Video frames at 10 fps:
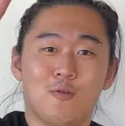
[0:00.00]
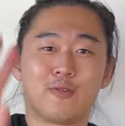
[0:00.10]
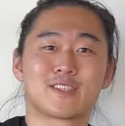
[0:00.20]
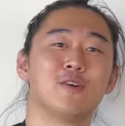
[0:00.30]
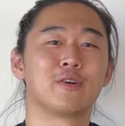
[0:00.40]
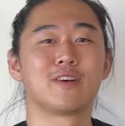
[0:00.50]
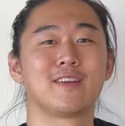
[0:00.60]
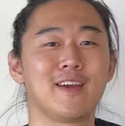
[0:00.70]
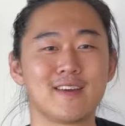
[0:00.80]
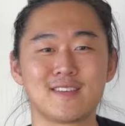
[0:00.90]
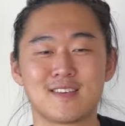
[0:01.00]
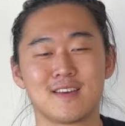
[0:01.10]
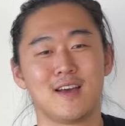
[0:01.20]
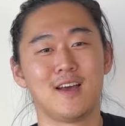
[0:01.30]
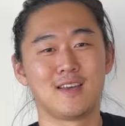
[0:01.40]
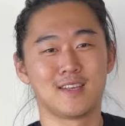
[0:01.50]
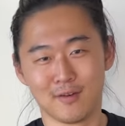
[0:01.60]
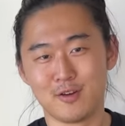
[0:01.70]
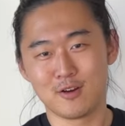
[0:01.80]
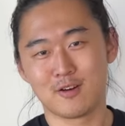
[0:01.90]
What's going on, guys?
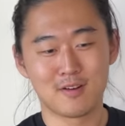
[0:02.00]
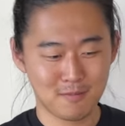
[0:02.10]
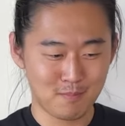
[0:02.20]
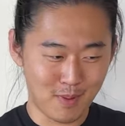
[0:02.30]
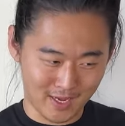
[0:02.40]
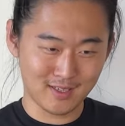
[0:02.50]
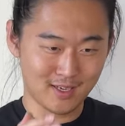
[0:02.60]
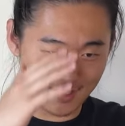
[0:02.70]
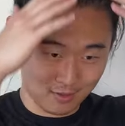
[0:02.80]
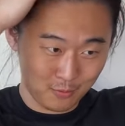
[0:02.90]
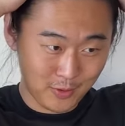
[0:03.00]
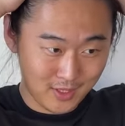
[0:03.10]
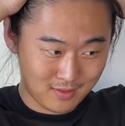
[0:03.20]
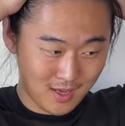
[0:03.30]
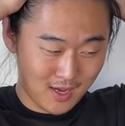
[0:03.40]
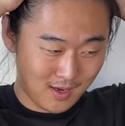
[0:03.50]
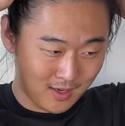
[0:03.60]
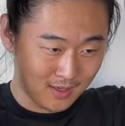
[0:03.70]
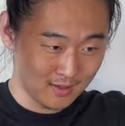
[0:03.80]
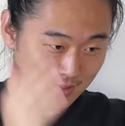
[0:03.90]
Kevin here, back again with
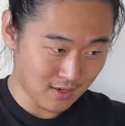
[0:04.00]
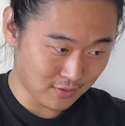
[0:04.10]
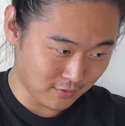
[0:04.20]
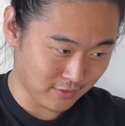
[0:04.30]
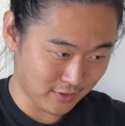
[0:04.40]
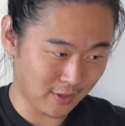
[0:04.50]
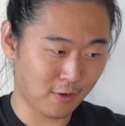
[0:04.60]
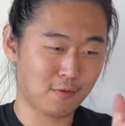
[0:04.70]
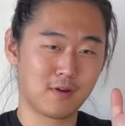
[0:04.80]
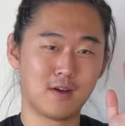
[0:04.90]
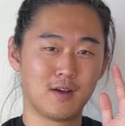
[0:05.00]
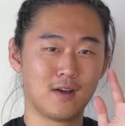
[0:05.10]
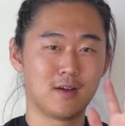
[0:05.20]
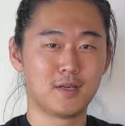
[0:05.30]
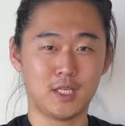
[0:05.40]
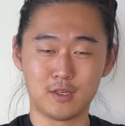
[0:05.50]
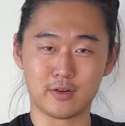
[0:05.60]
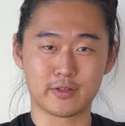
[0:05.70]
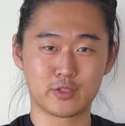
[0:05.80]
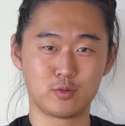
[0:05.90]
another video
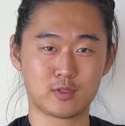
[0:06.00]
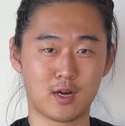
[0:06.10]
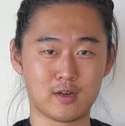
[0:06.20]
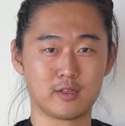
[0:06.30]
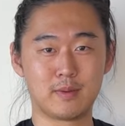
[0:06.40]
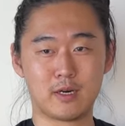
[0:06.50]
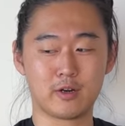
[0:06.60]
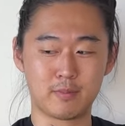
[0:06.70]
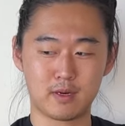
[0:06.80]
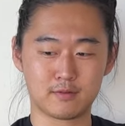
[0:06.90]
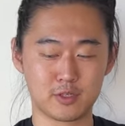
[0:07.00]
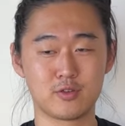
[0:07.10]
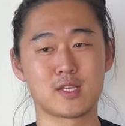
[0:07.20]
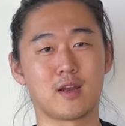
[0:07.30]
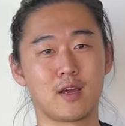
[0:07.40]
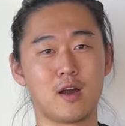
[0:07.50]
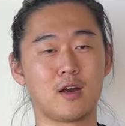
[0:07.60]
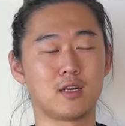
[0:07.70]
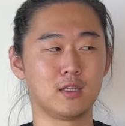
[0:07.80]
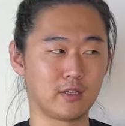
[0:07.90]
here to talk about a pair of shoes that I
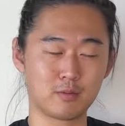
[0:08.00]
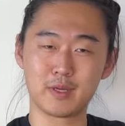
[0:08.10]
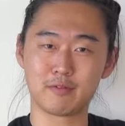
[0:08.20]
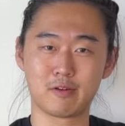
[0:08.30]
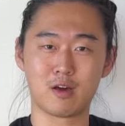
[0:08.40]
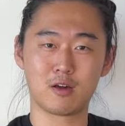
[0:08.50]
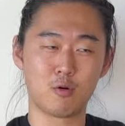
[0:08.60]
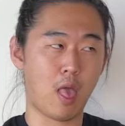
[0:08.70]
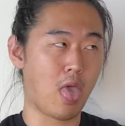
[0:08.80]
got a little bit ago,